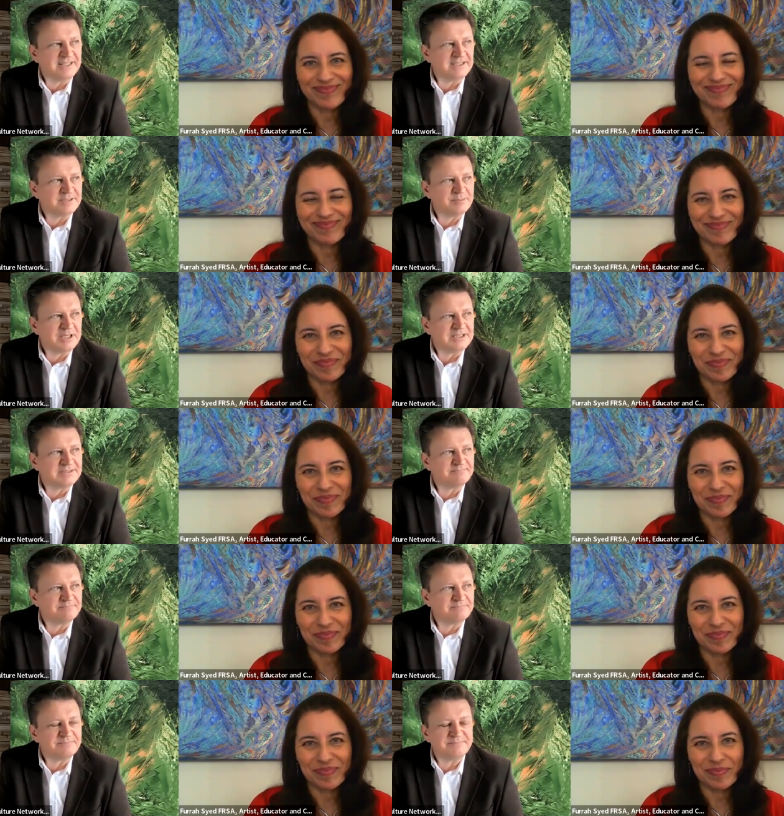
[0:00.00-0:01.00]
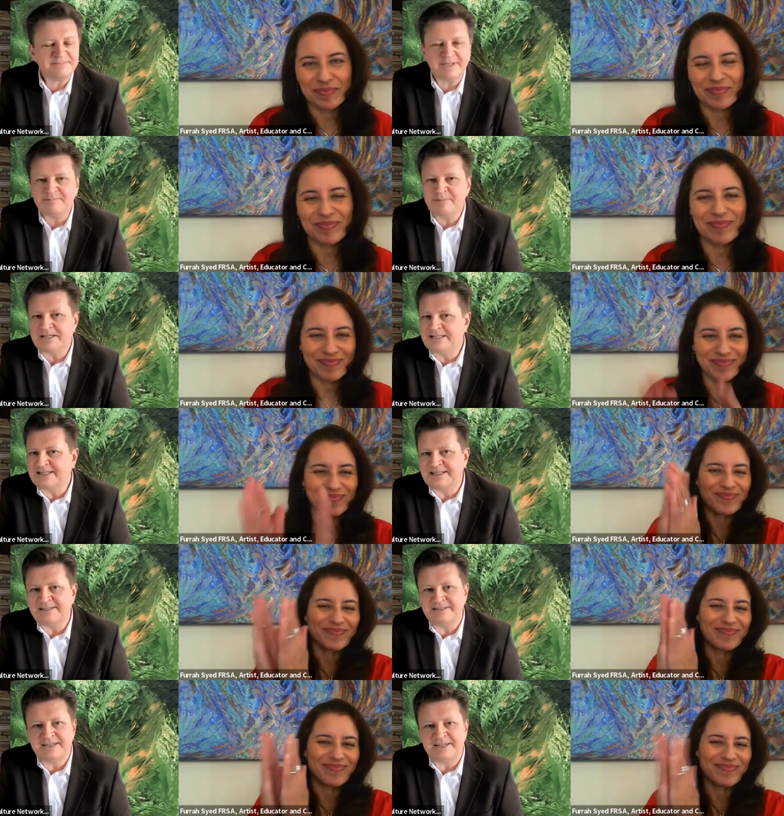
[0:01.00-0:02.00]
Speaker 1: it's embedded
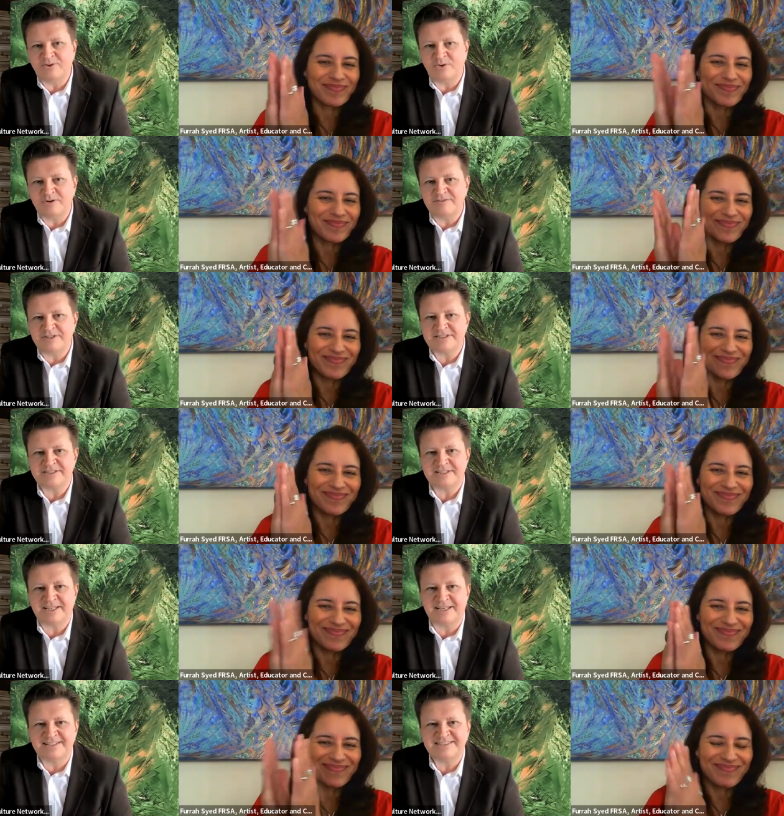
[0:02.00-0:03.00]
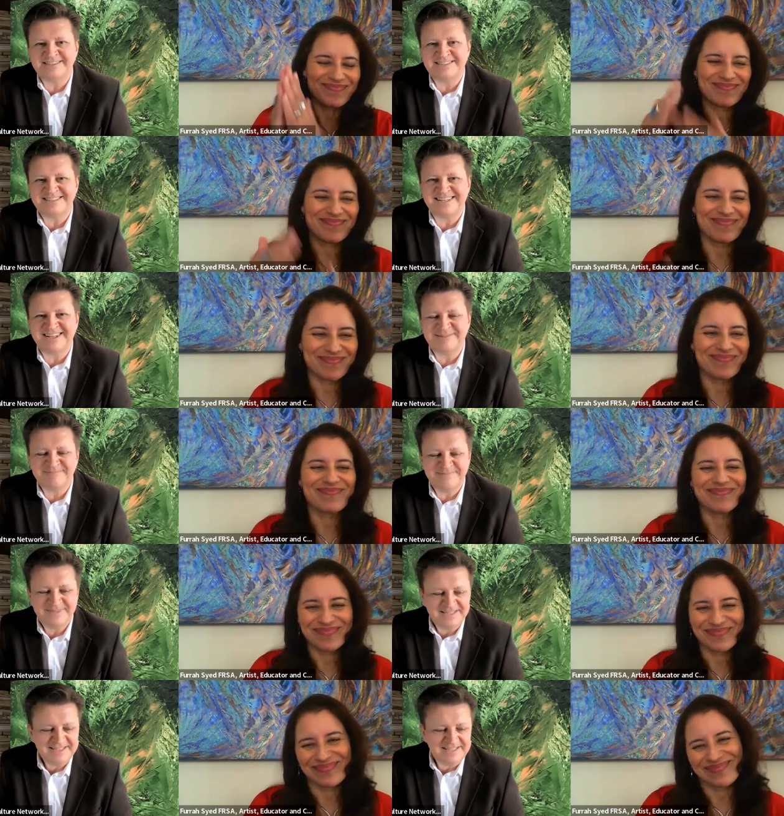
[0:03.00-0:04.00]
in all of us. And
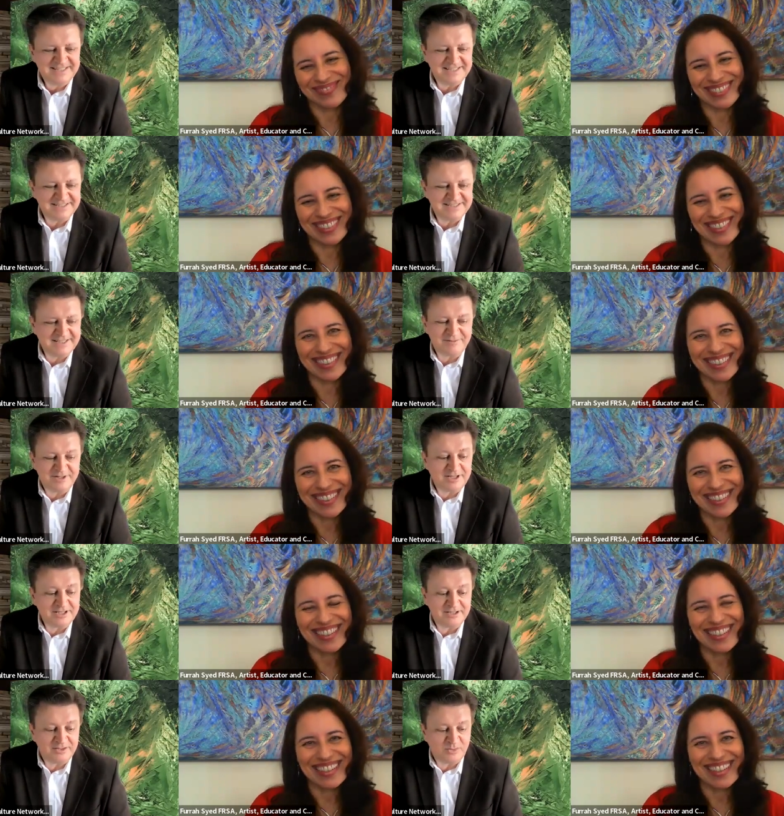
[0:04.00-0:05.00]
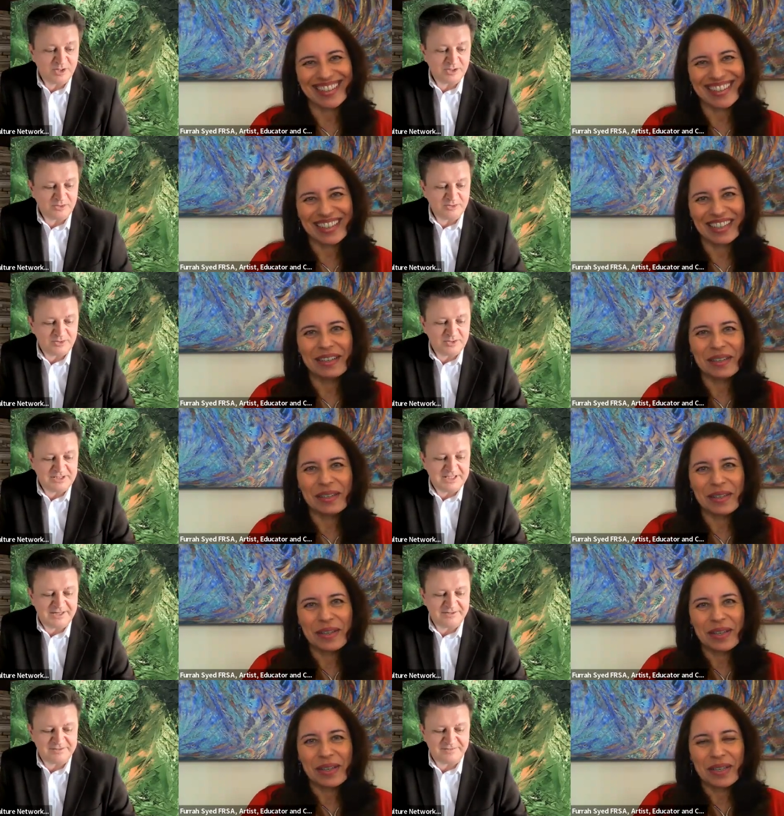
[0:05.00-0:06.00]
it's lovely. I think the work you're doing
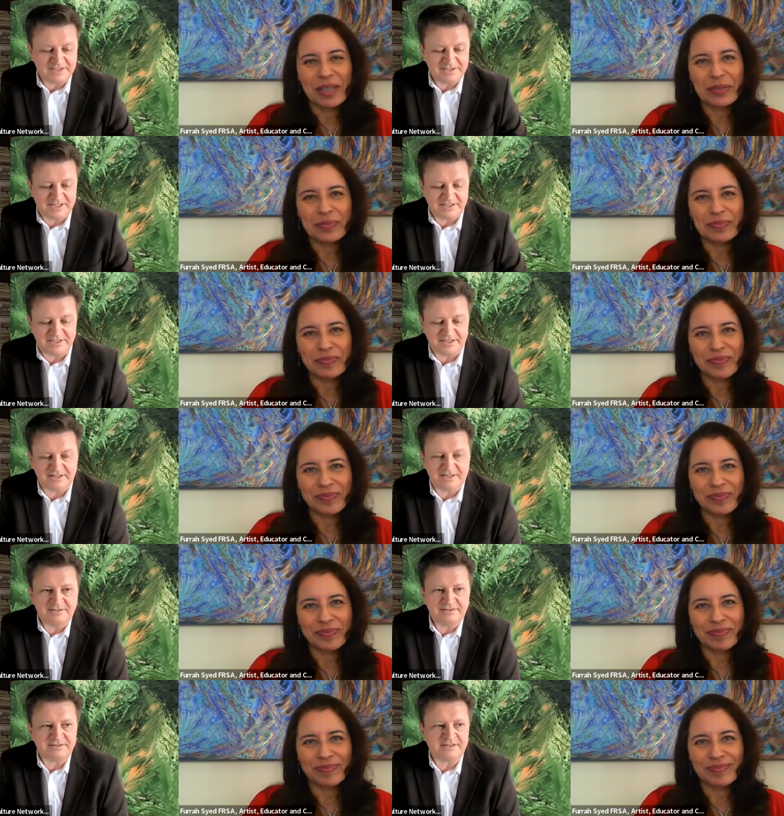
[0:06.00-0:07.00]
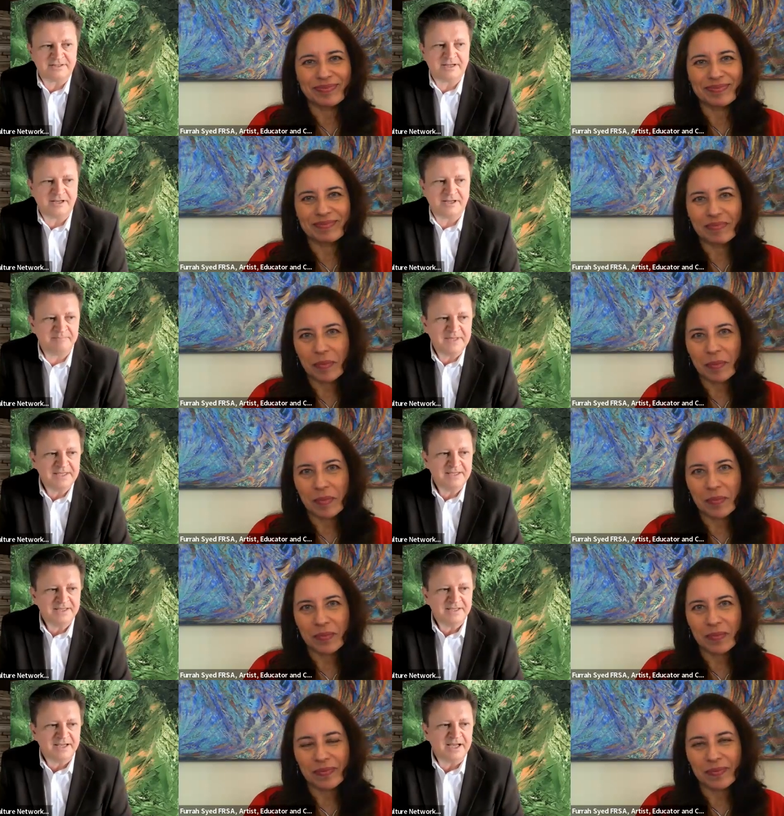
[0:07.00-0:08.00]
there is fantastic. And an
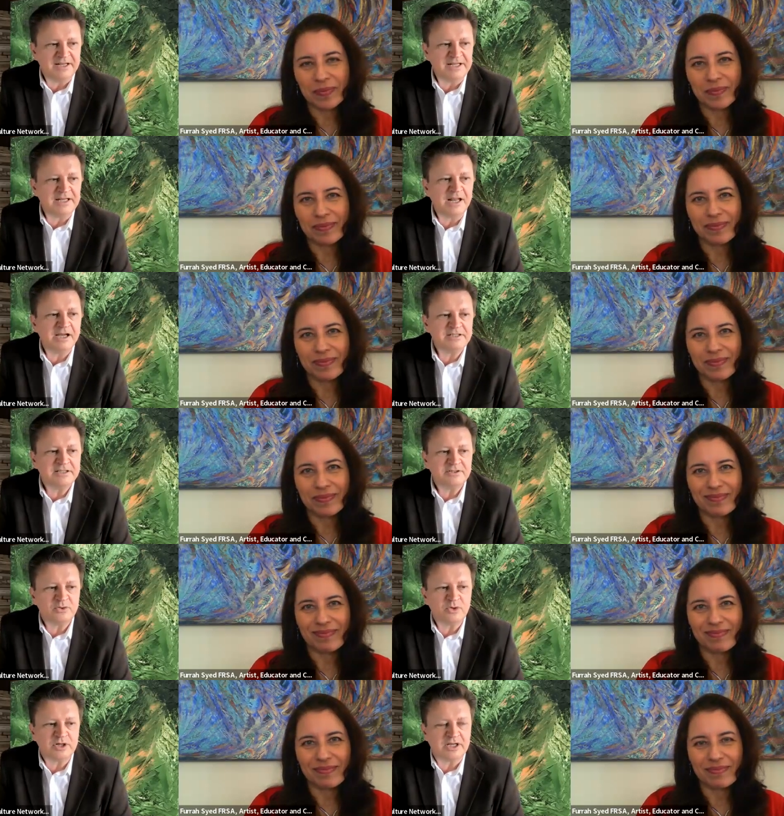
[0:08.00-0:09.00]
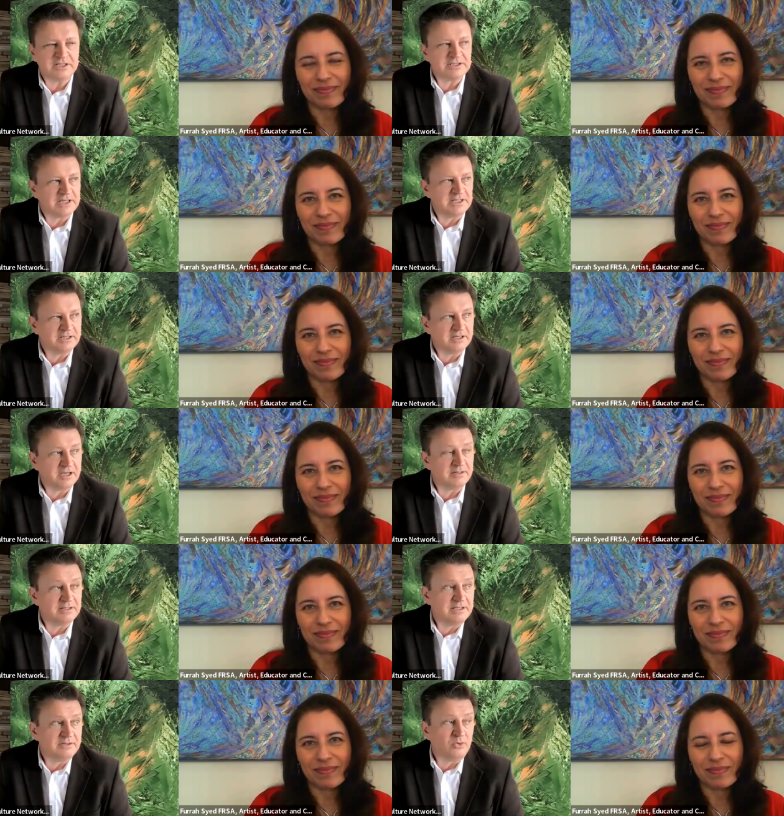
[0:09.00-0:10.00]
enlightened
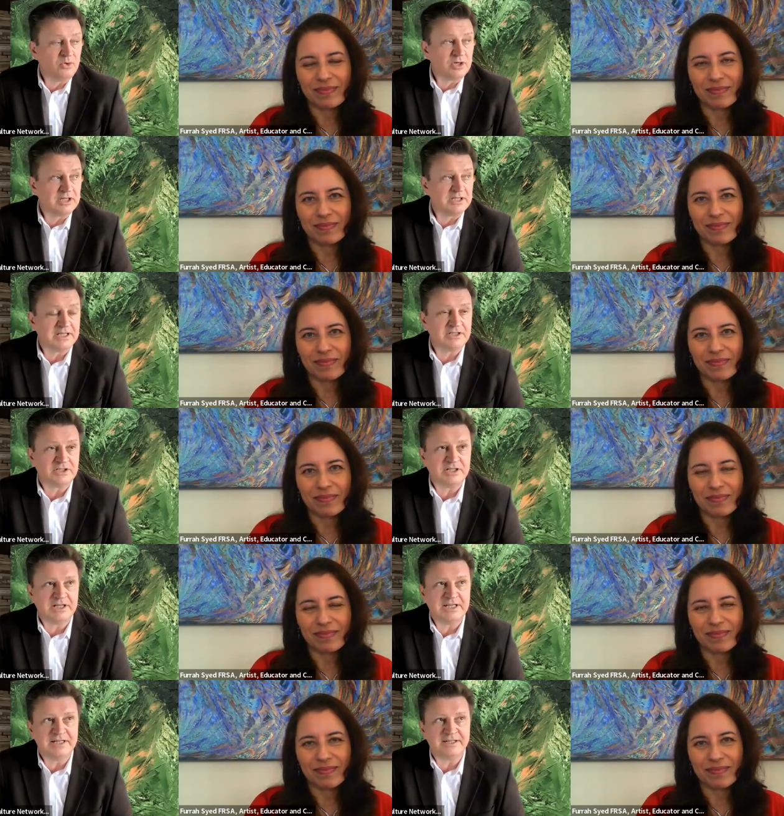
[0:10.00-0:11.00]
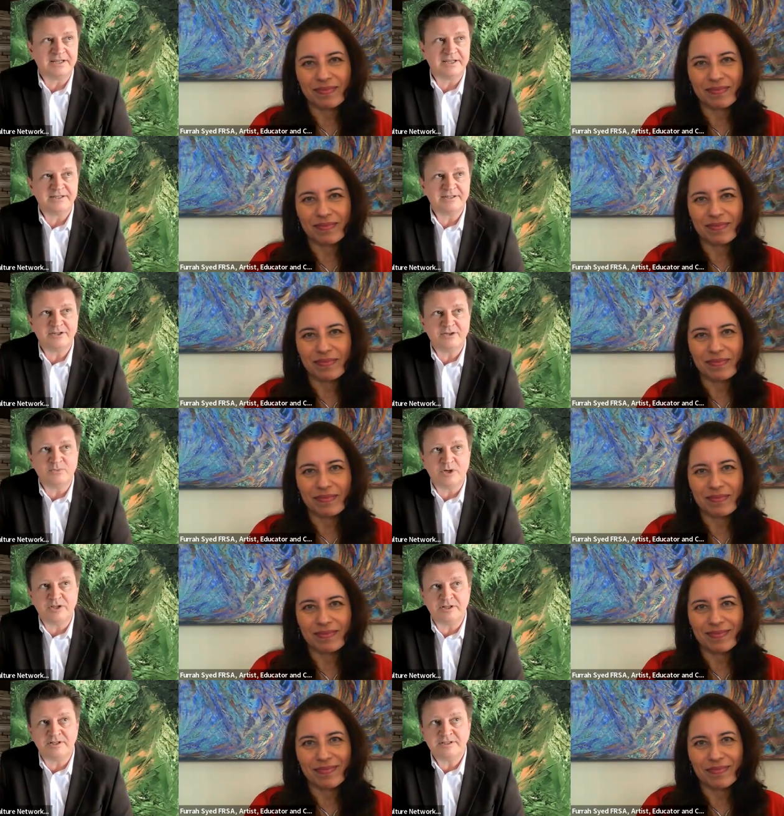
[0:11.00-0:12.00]
organization leader
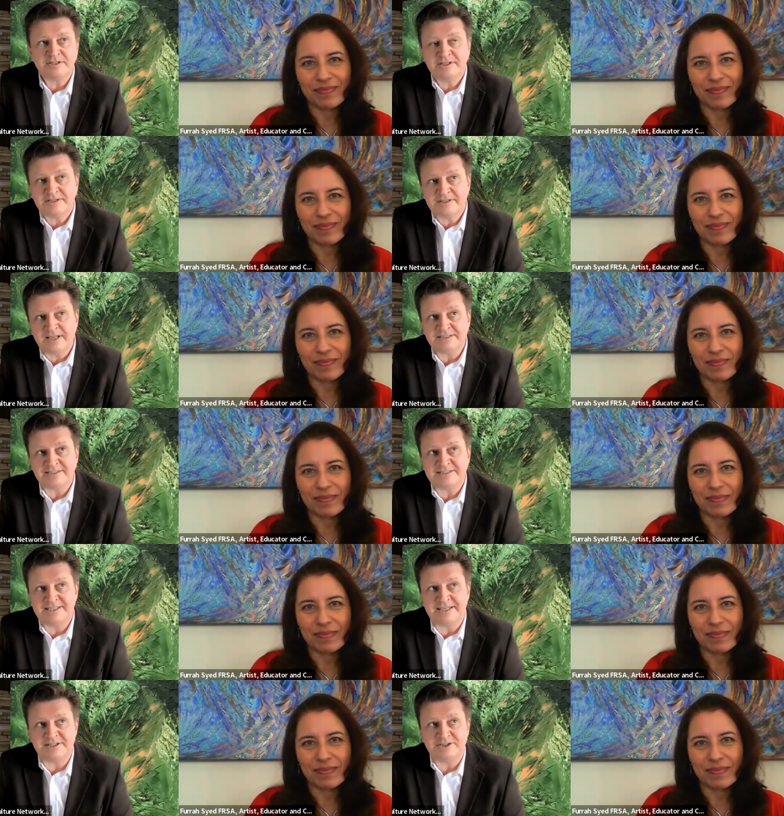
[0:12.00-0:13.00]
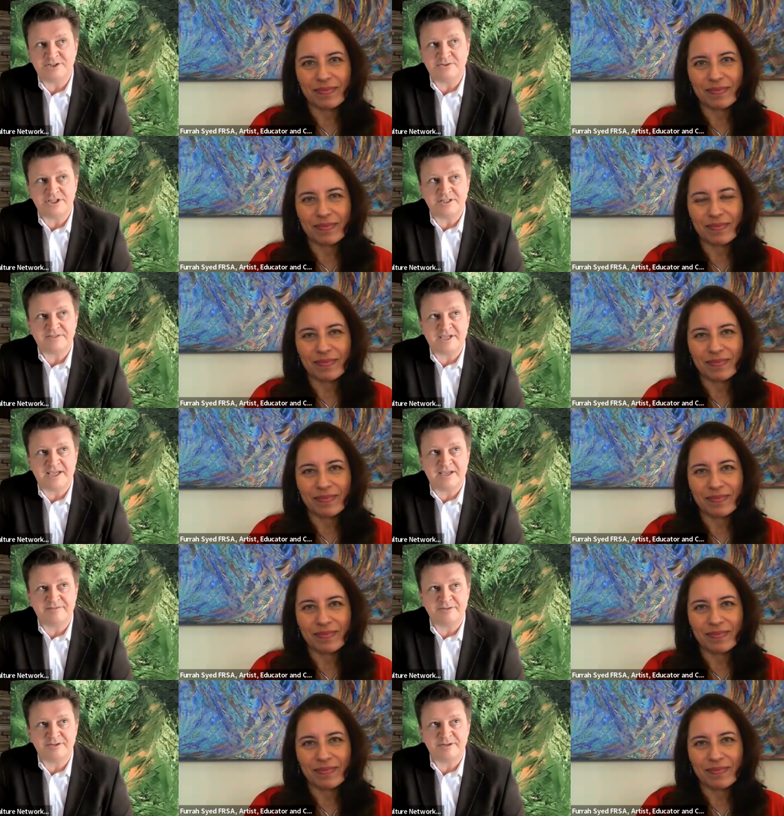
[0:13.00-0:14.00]
with as I said, a duty of care
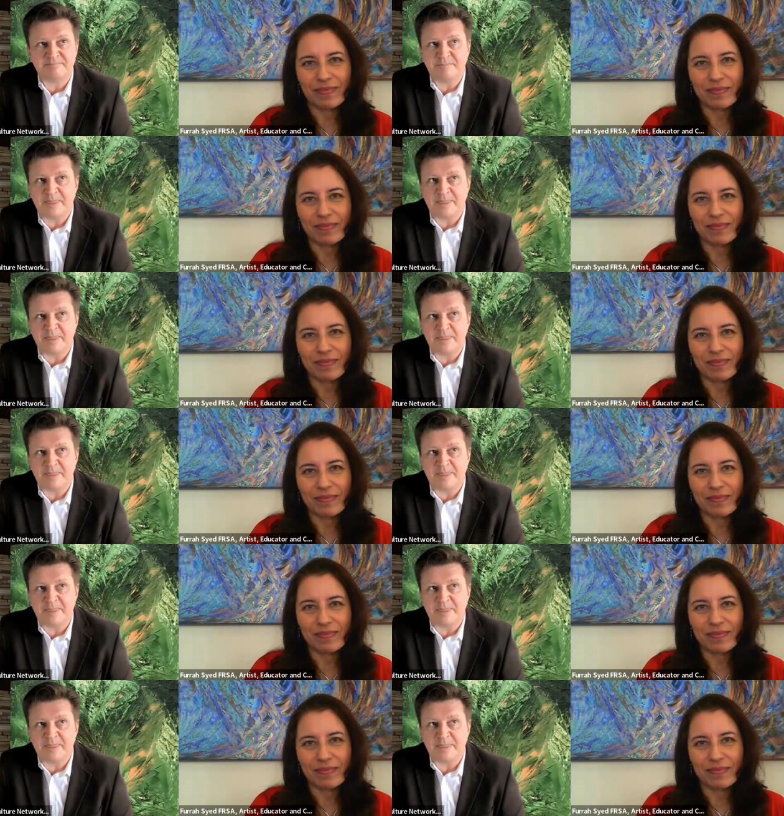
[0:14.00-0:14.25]
for the